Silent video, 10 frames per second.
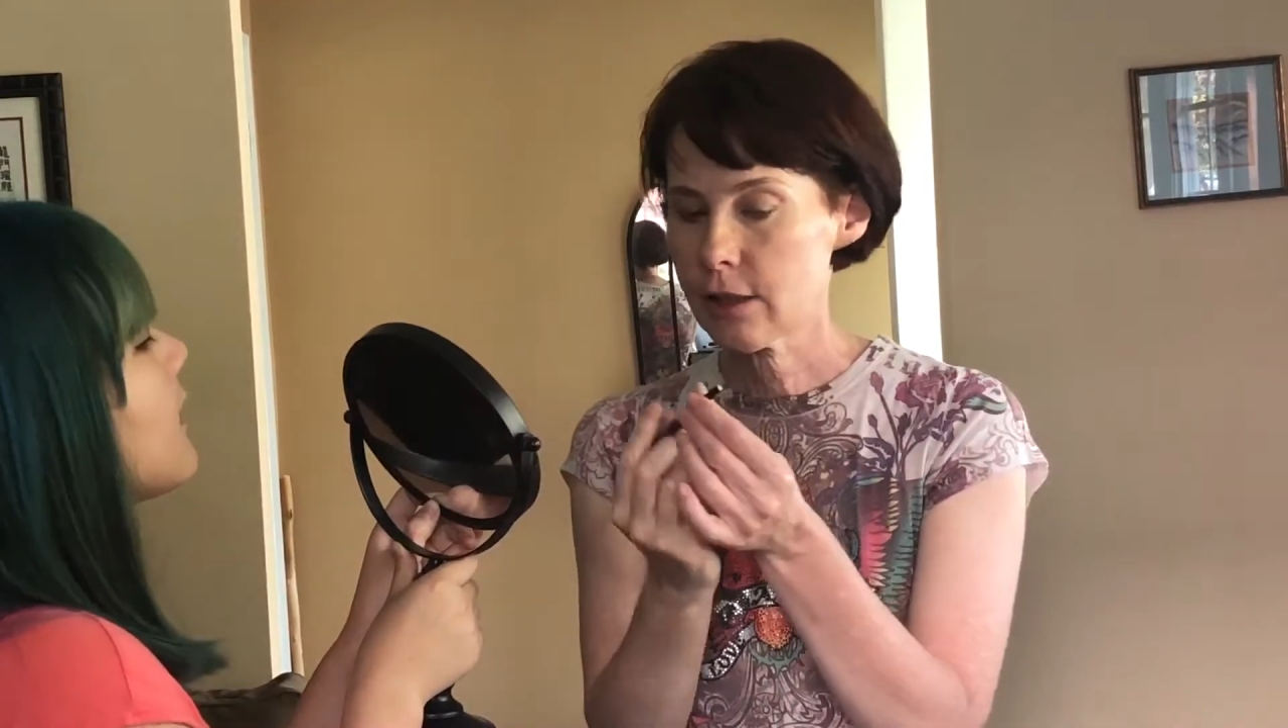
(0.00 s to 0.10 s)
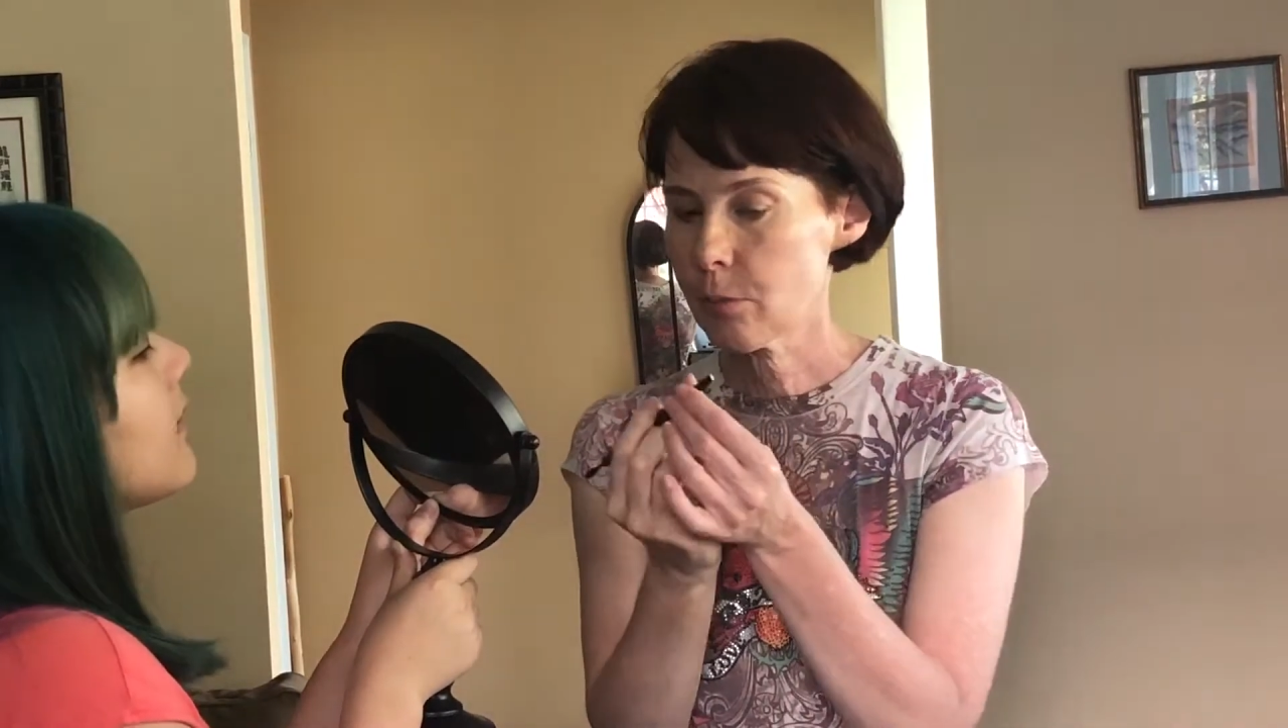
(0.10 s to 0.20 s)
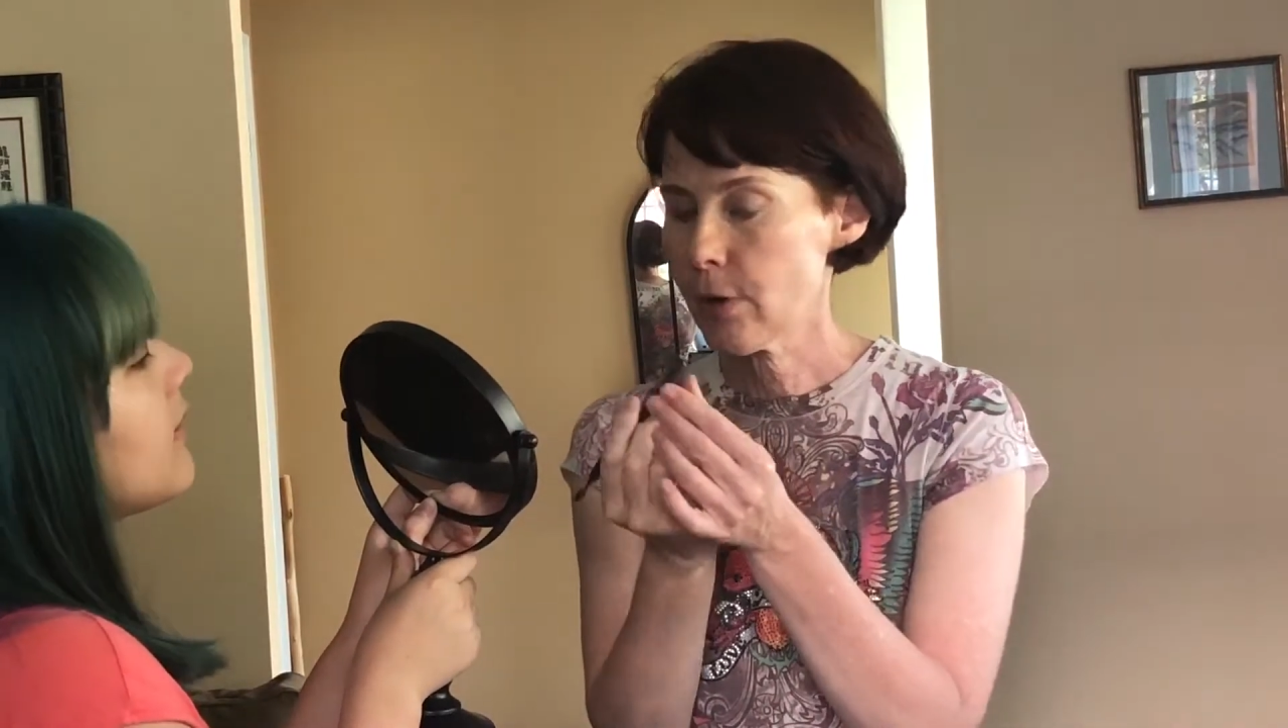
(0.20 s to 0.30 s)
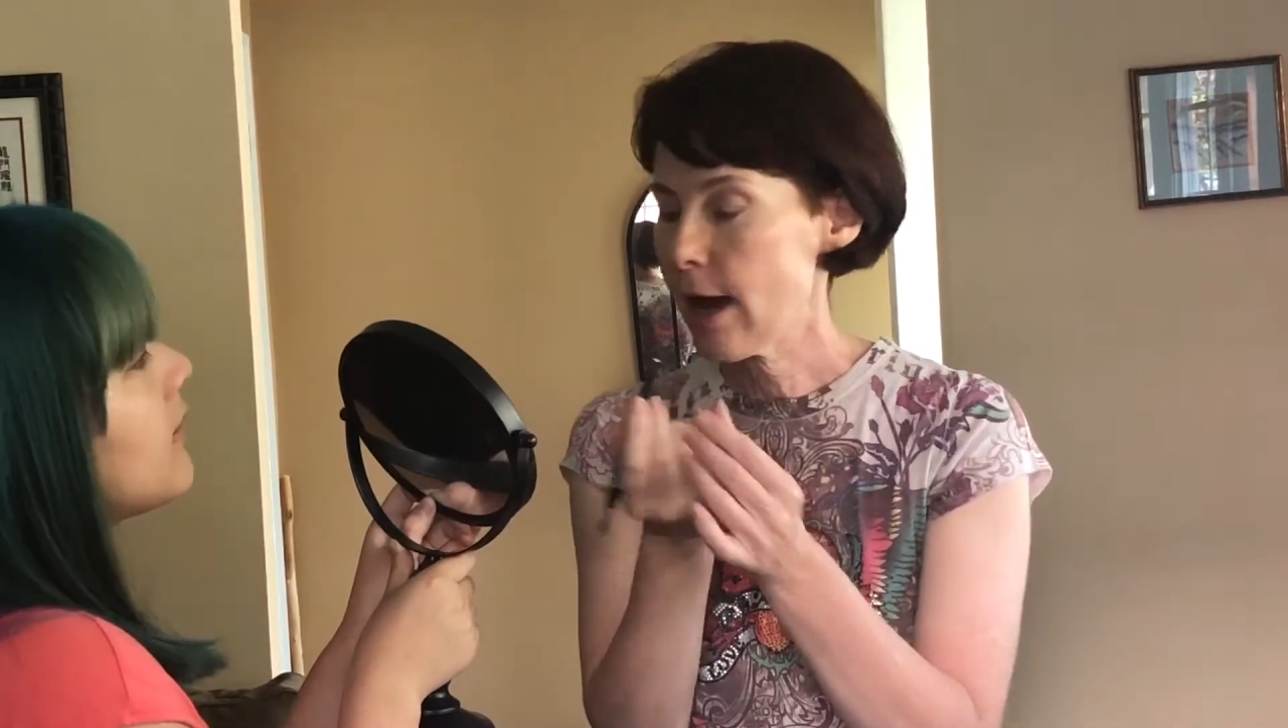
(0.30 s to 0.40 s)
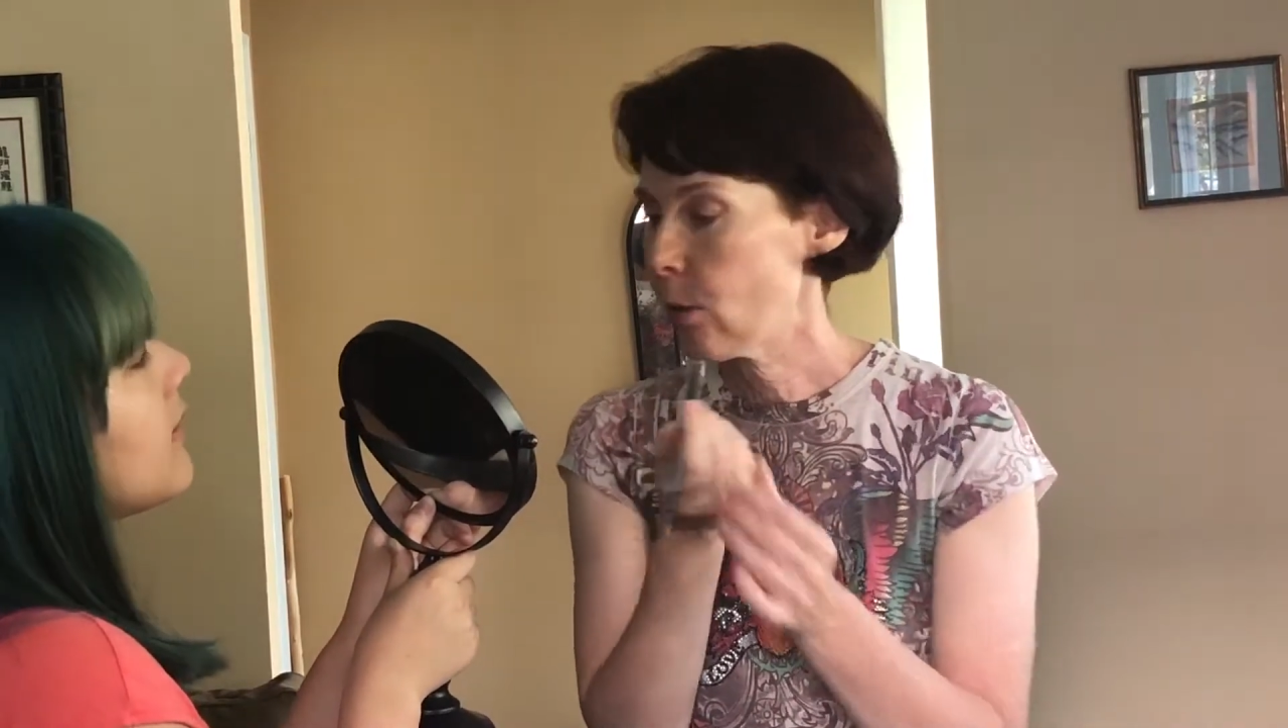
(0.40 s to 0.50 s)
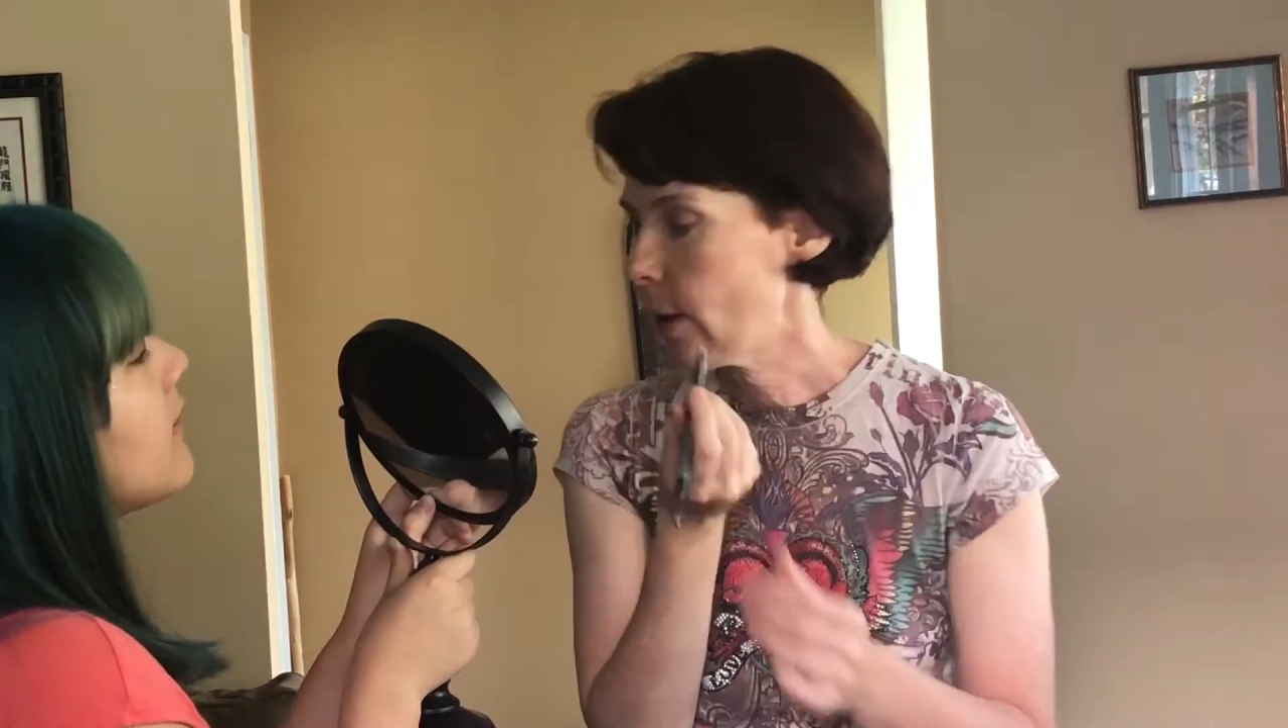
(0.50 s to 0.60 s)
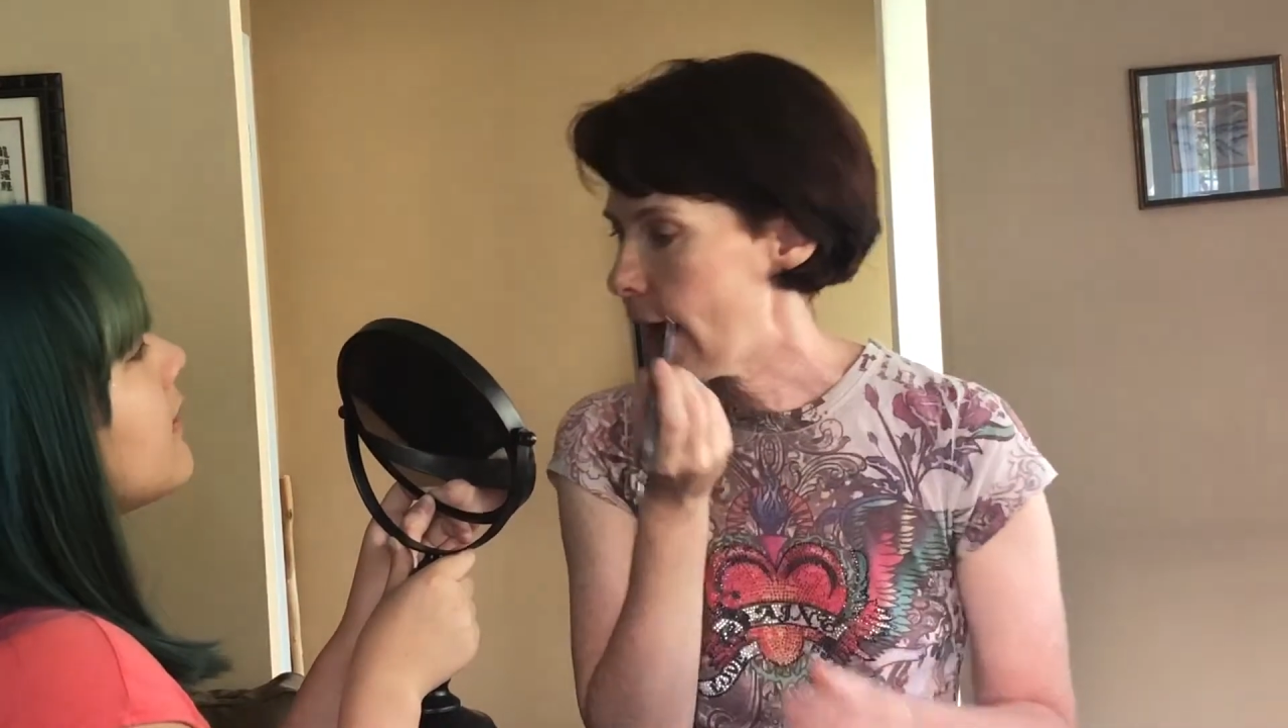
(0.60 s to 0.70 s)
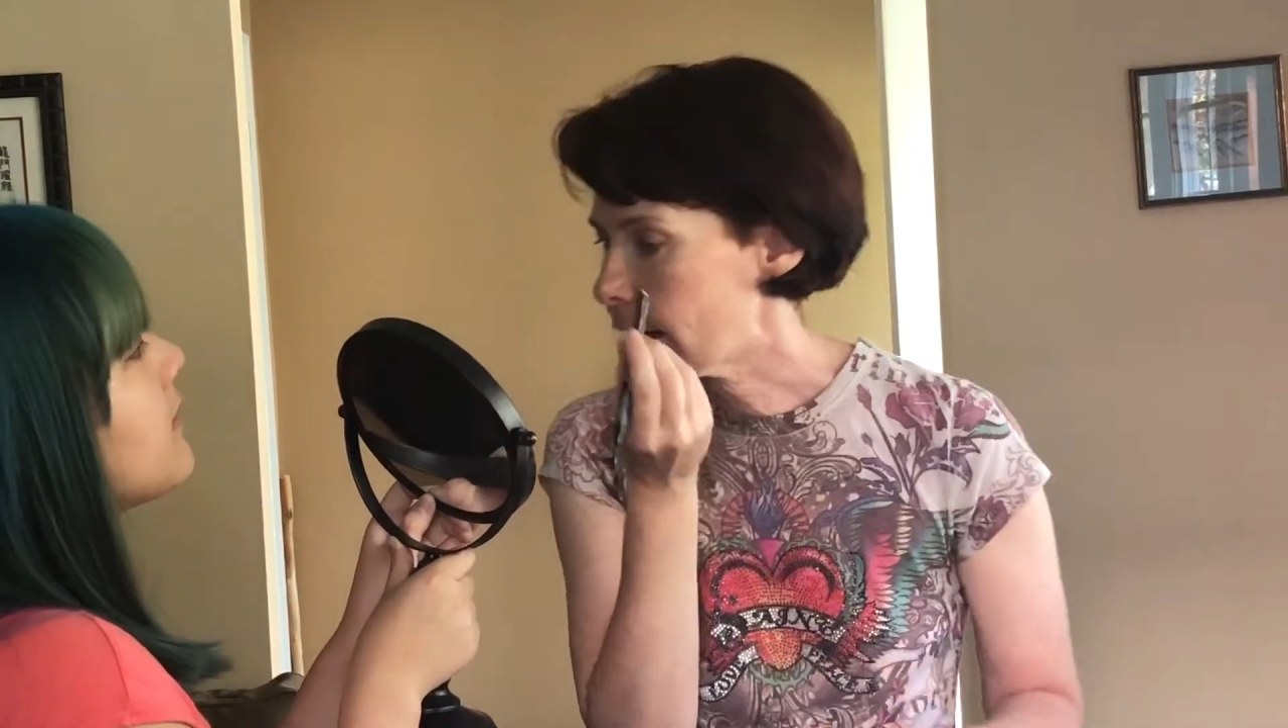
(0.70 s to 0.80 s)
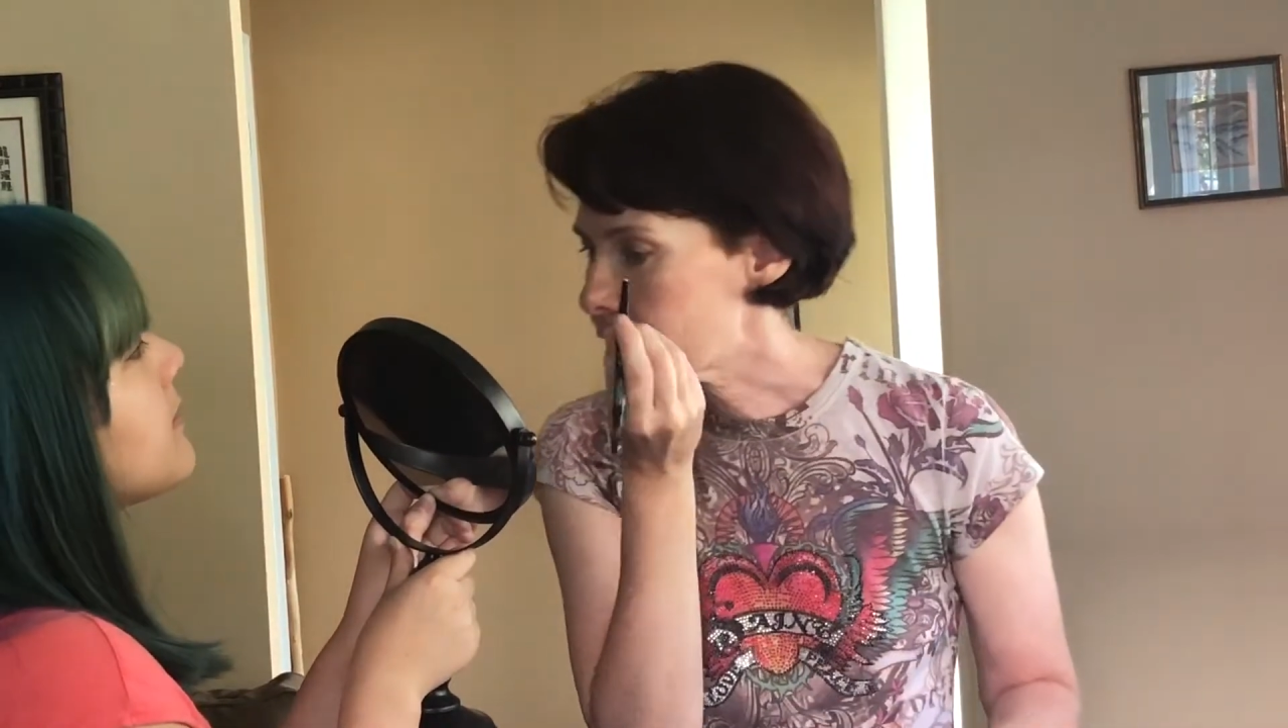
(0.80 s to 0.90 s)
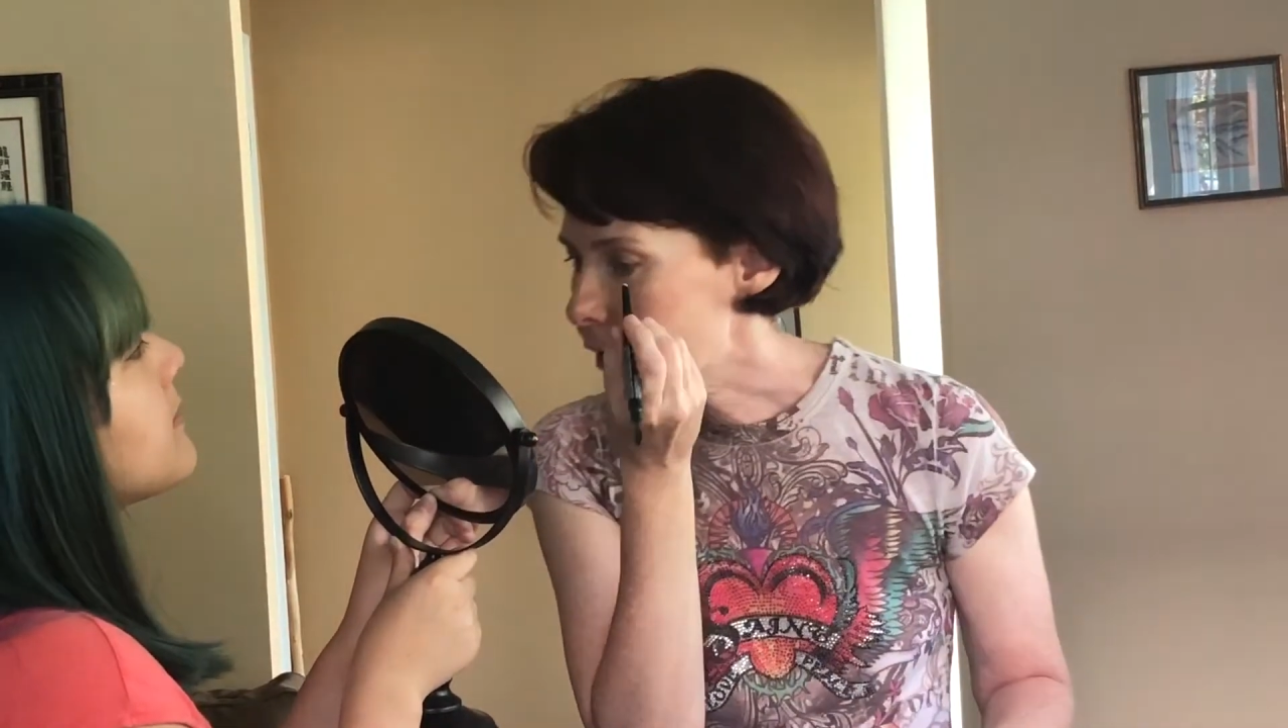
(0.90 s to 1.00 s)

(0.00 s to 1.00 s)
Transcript: brow wax.